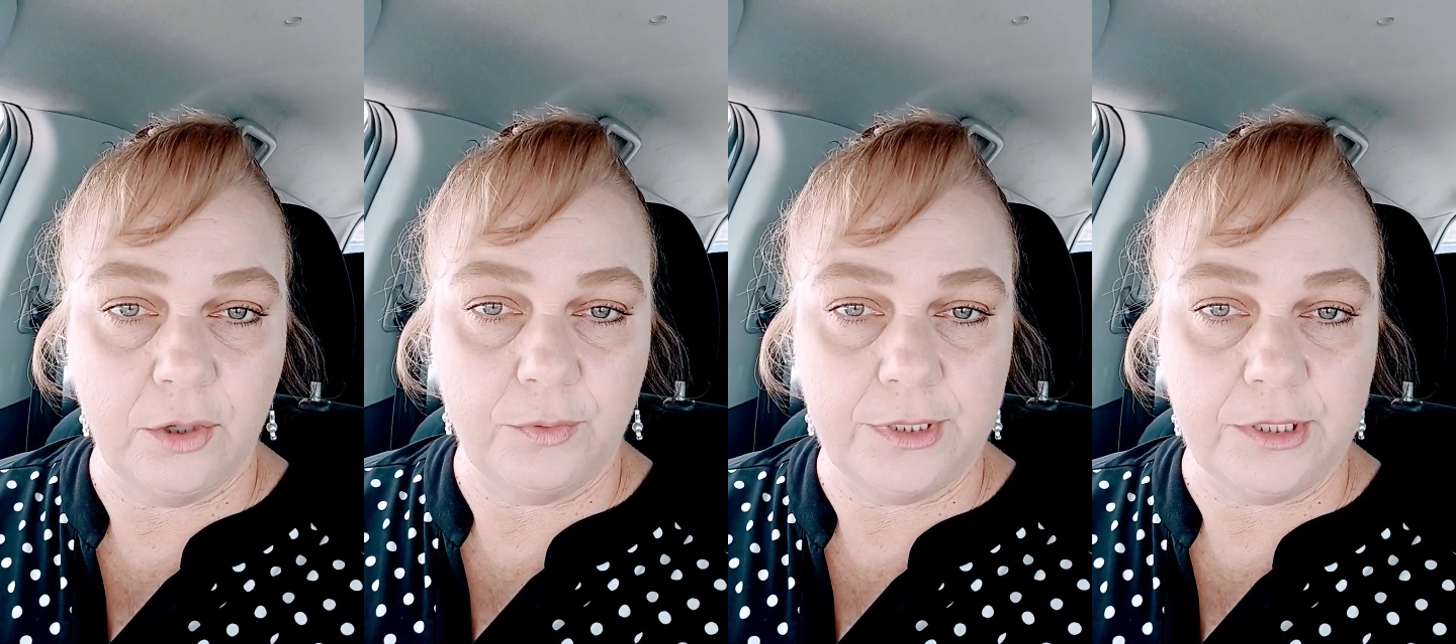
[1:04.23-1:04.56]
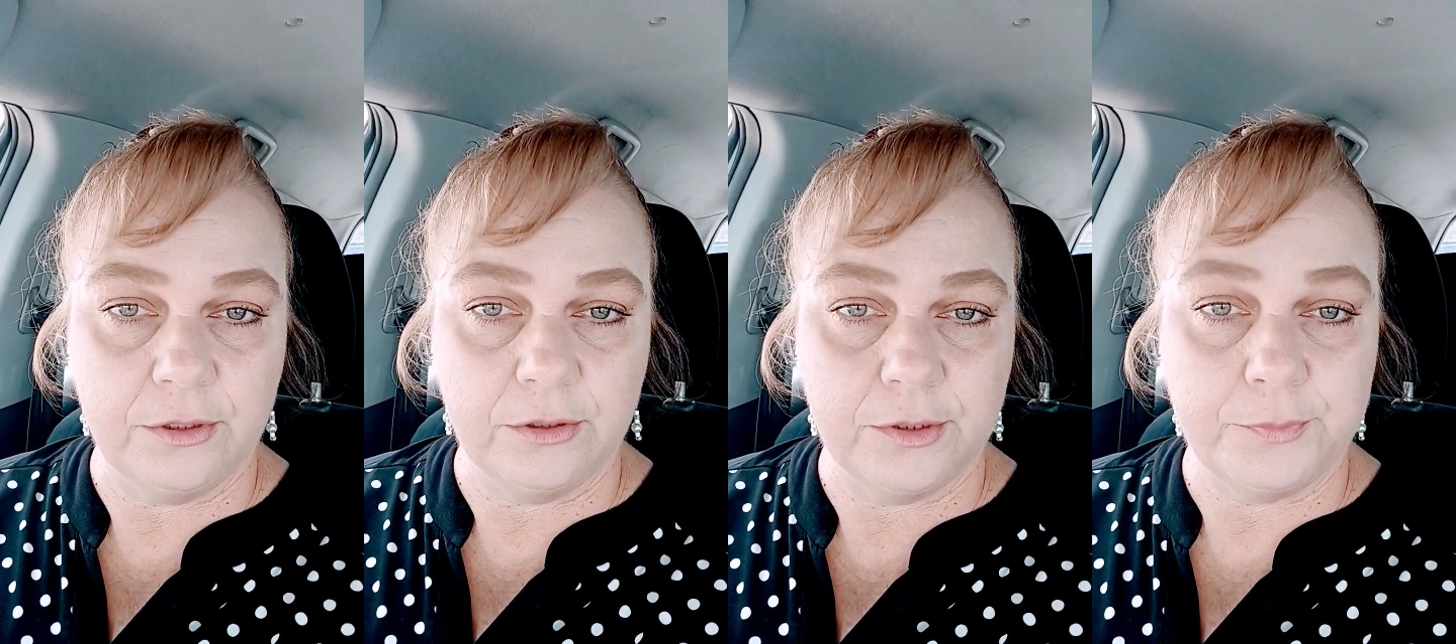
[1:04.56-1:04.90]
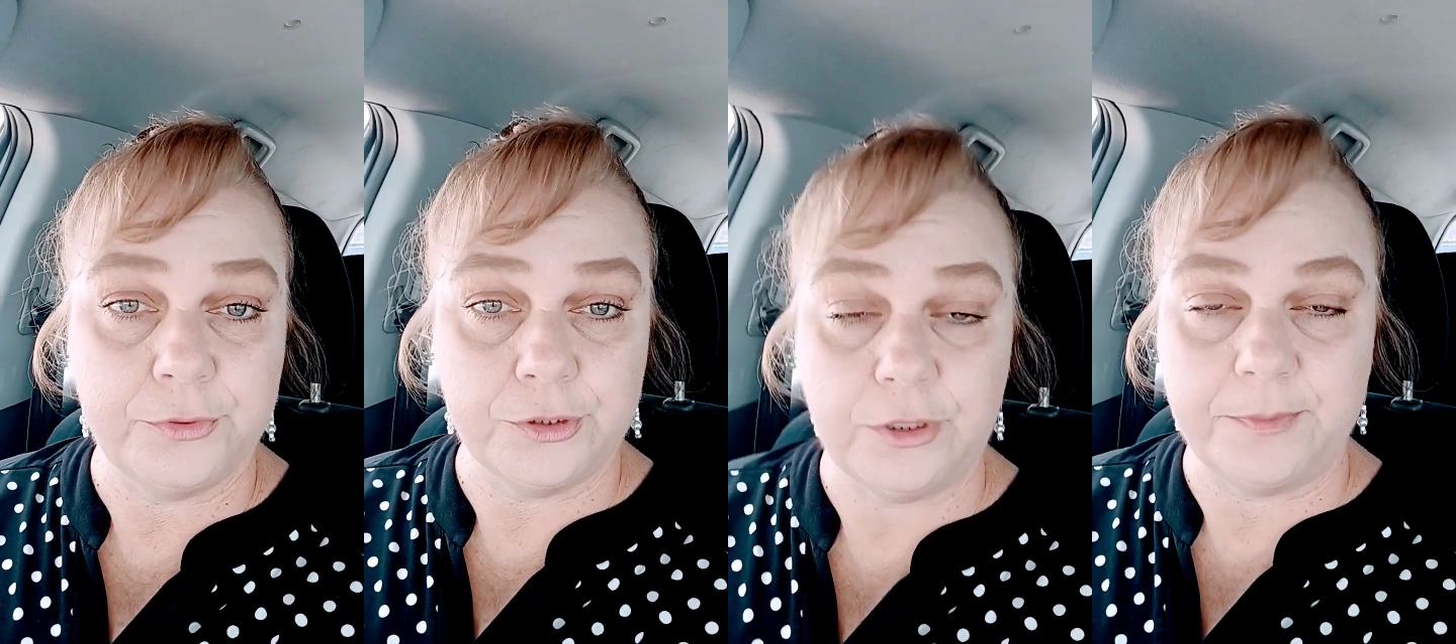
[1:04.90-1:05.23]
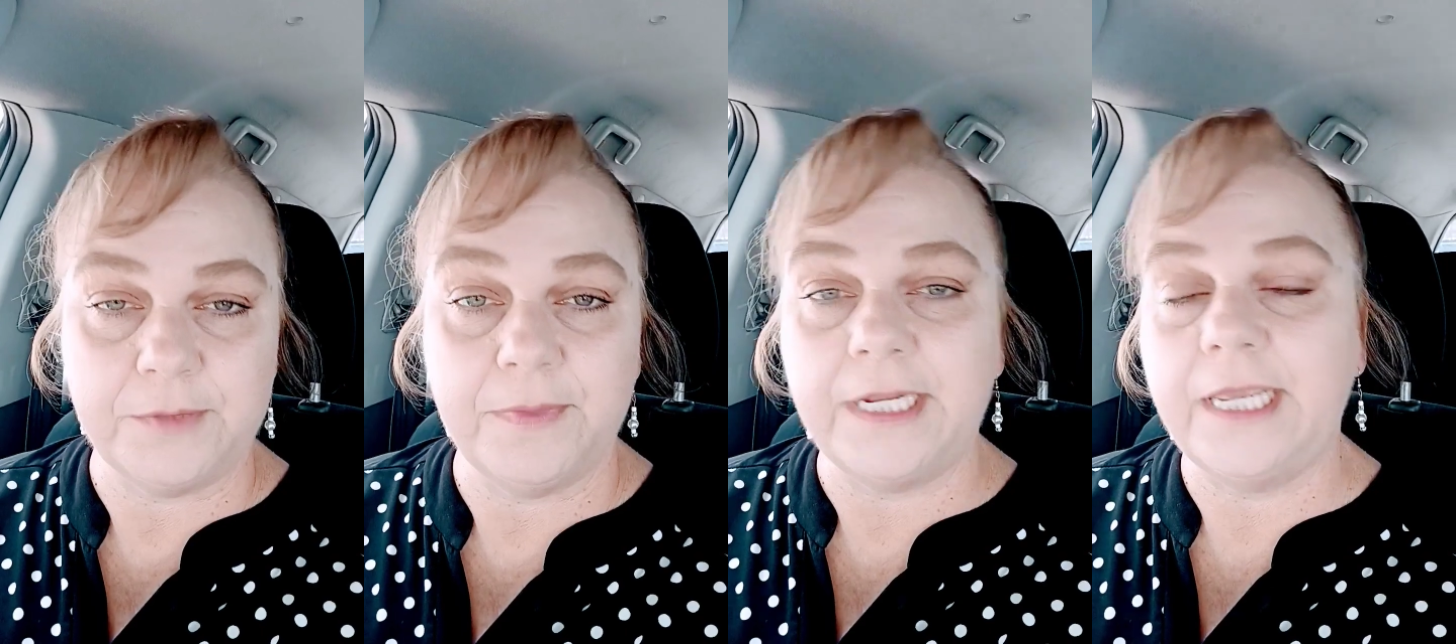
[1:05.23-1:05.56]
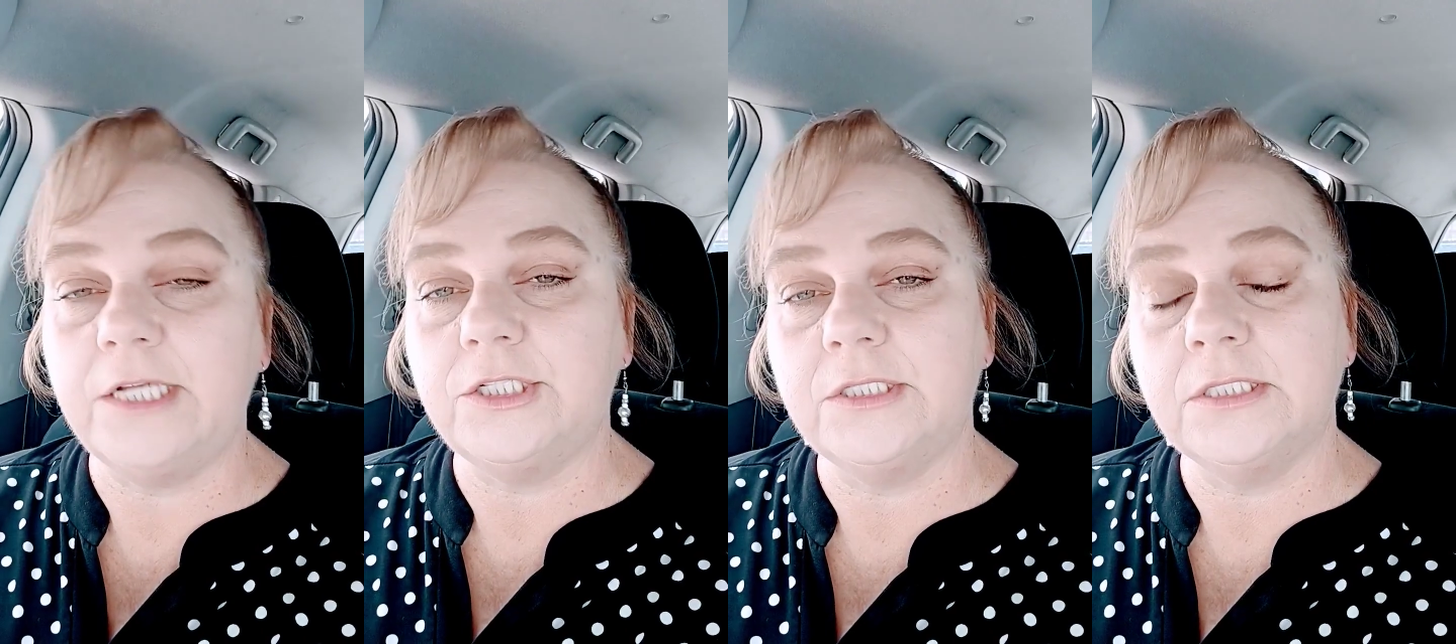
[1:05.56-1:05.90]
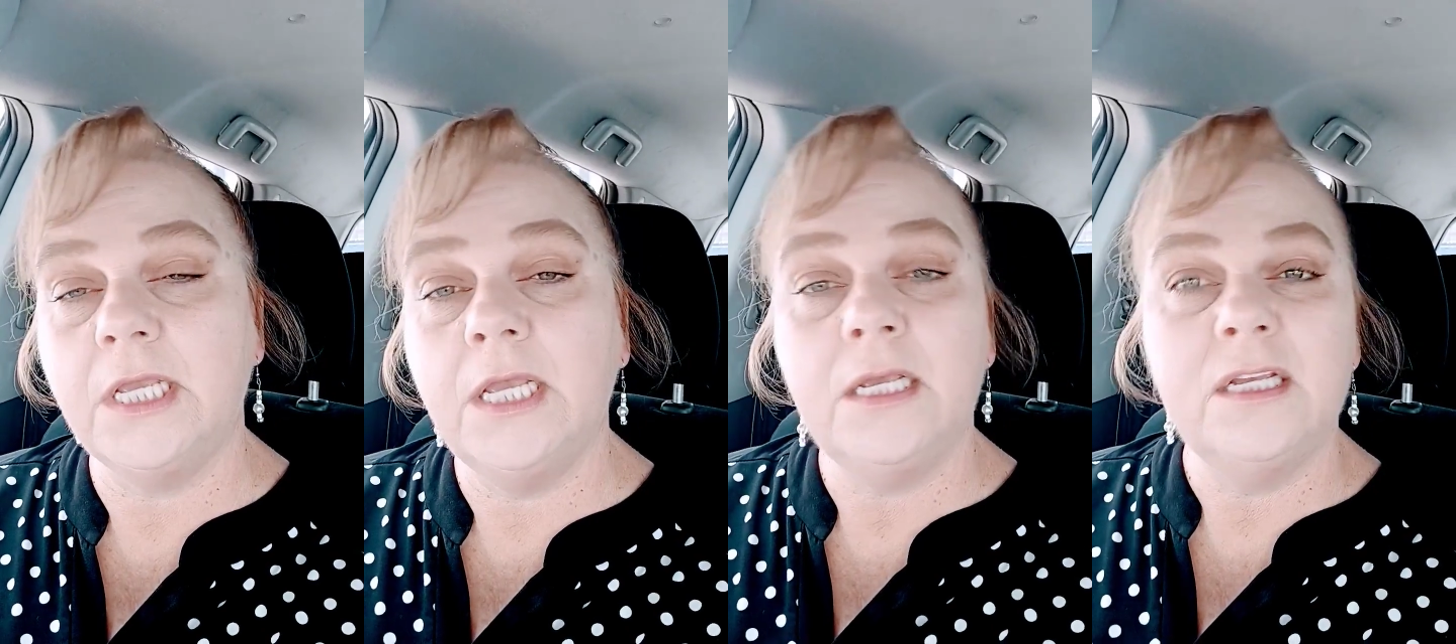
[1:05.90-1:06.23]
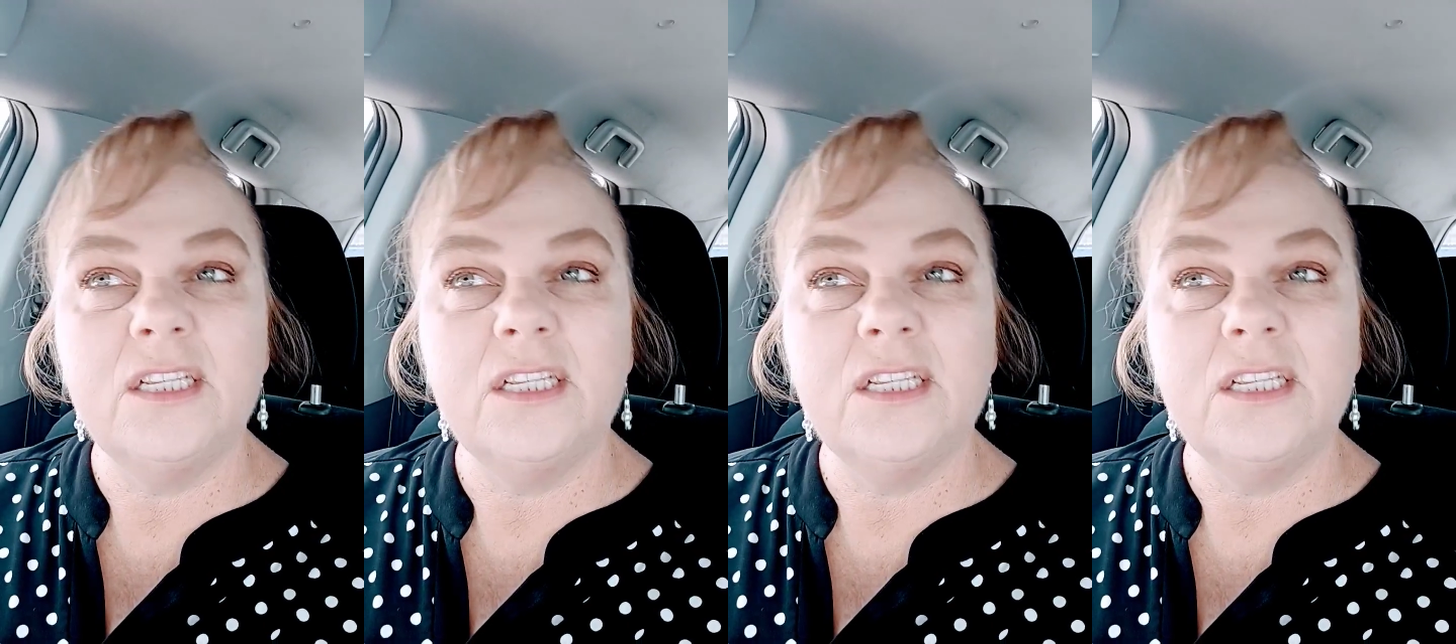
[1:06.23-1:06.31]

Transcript: along with your prescription medications.